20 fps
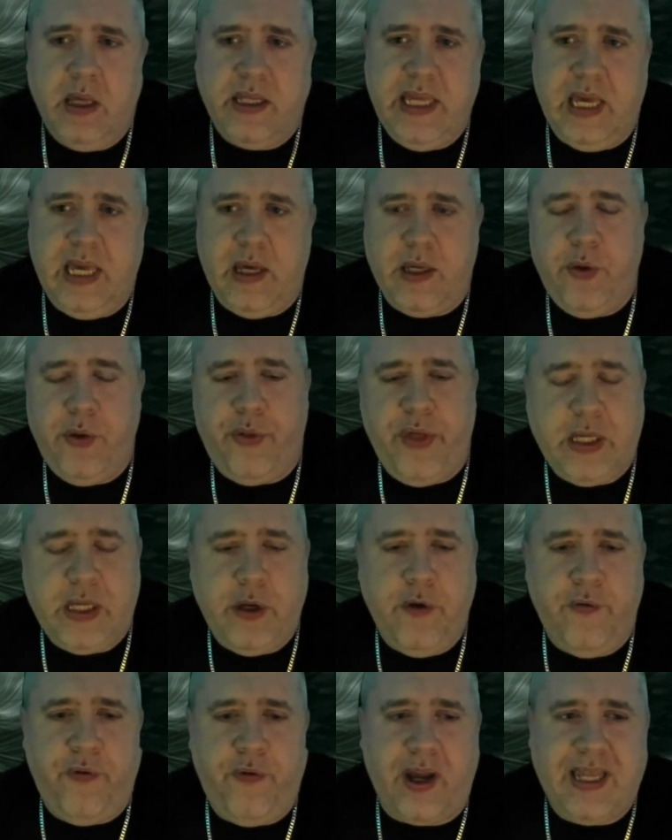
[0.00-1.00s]
Yeah, you think
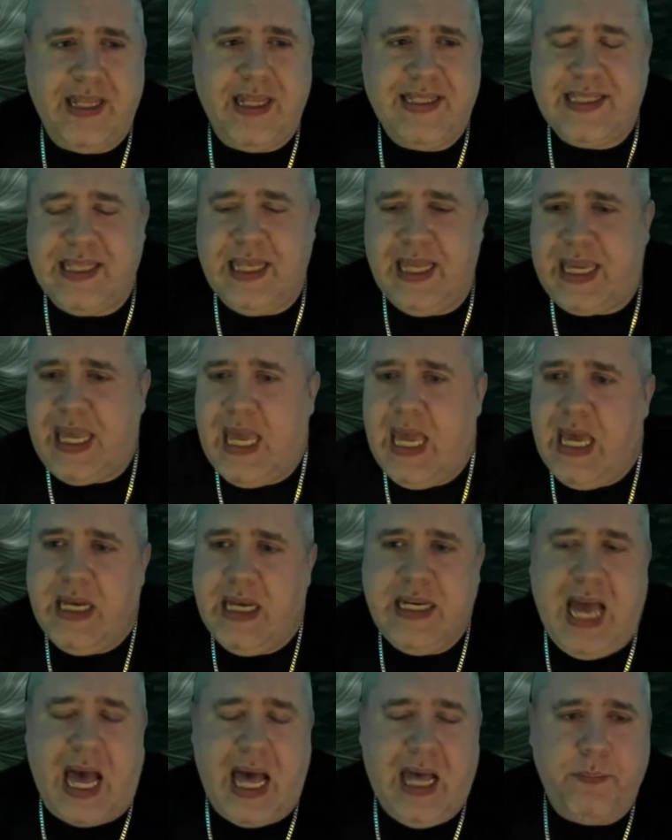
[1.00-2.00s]
you're fucking slick?
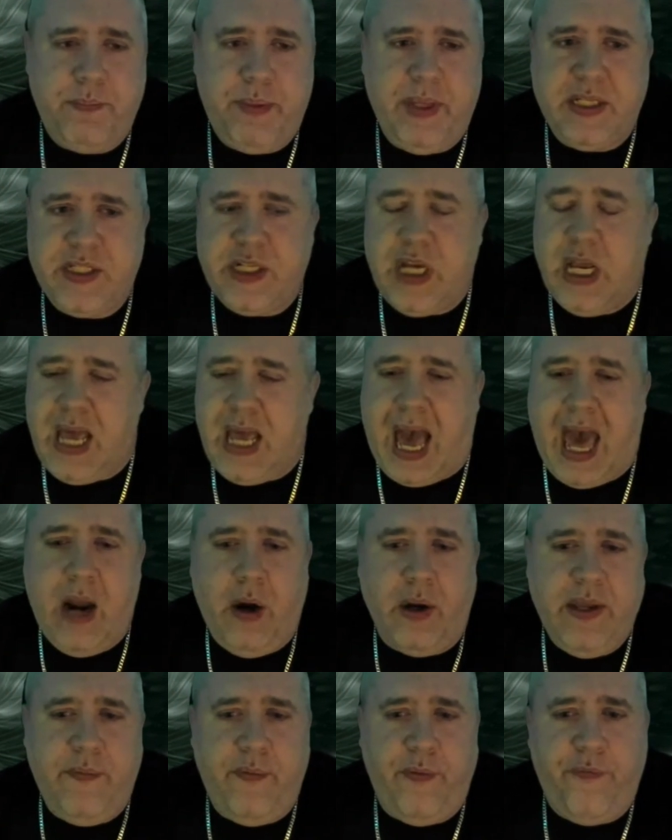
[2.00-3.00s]
Nah, bitch, I
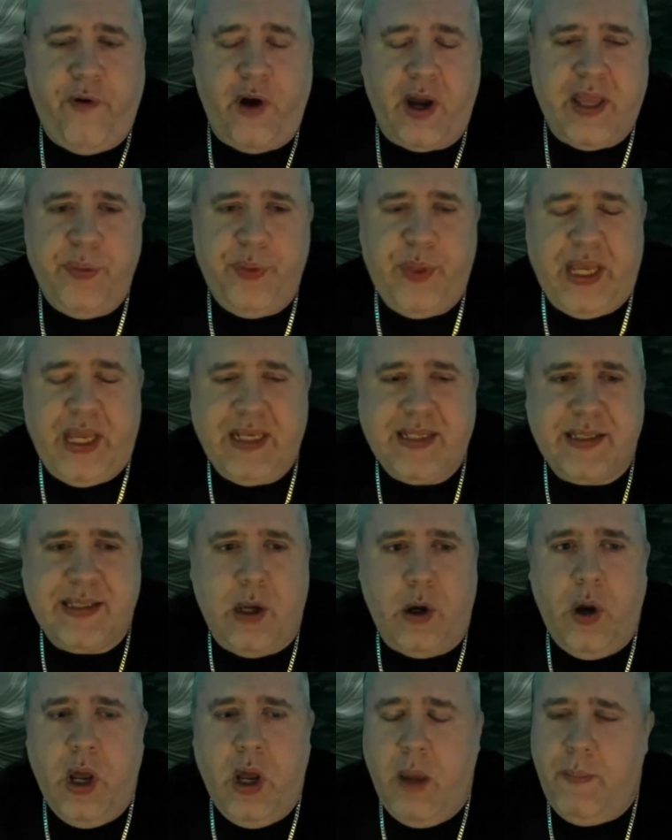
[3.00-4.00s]
don't even fucking think
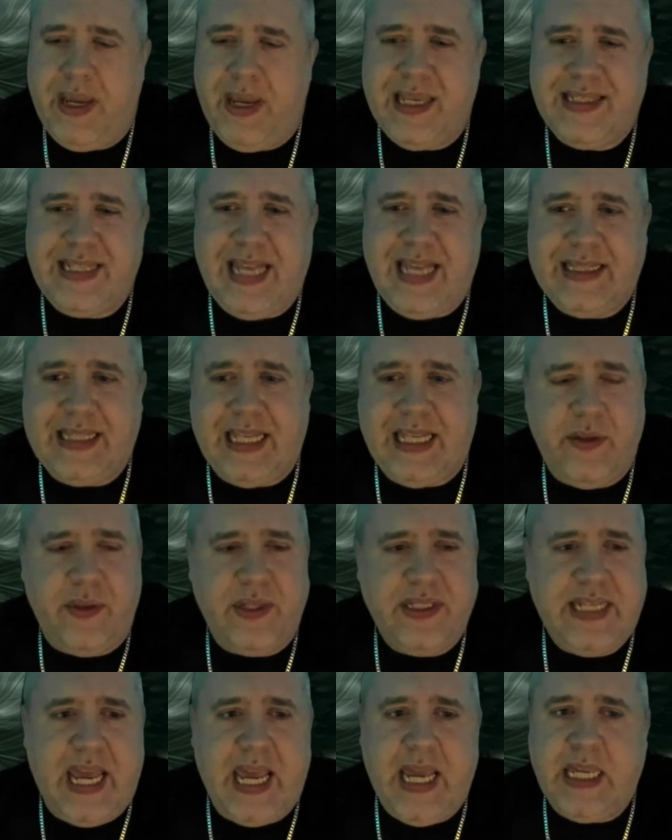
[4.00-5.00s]
so. Because at the end of
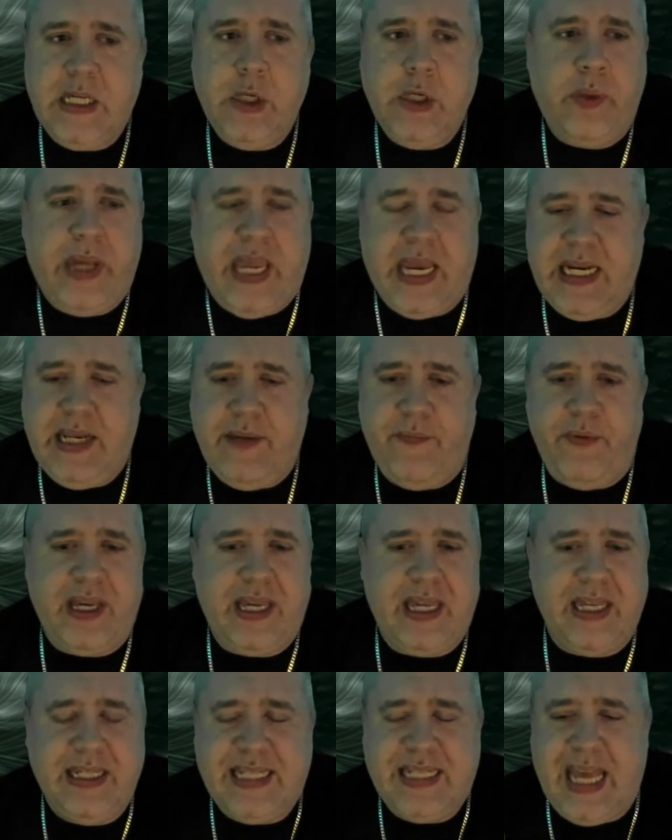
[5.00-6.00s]
the day, you can't even
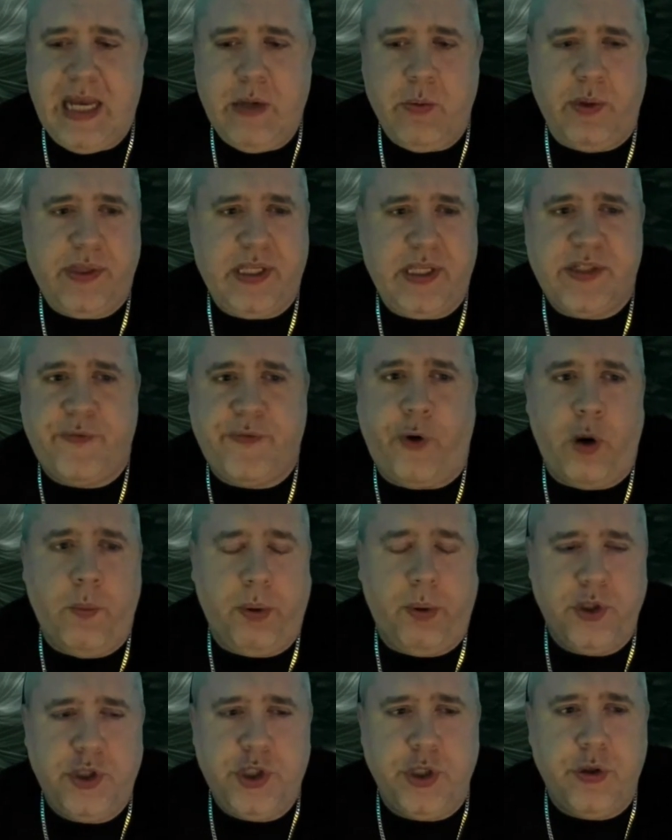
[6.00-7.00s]
contend with this
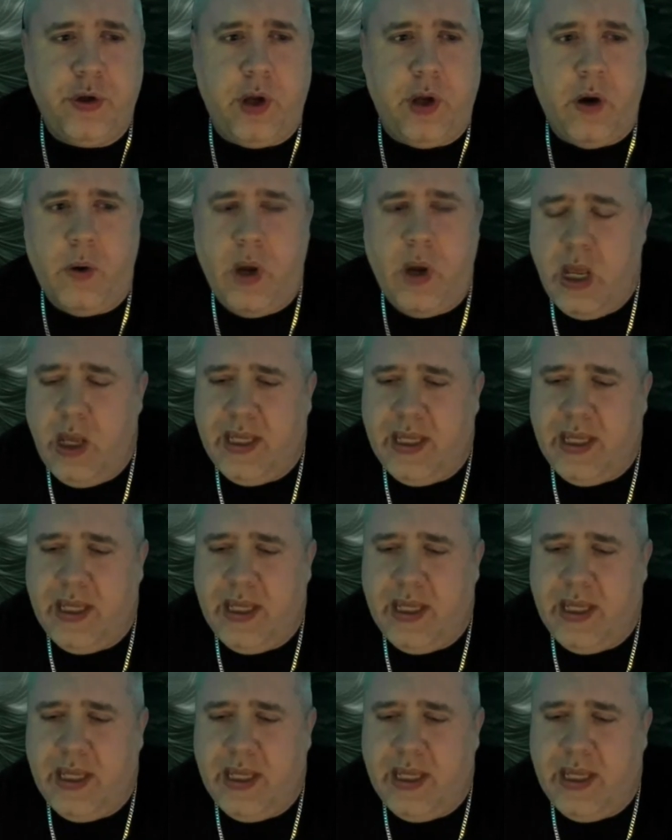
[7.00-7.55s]
verbal judo.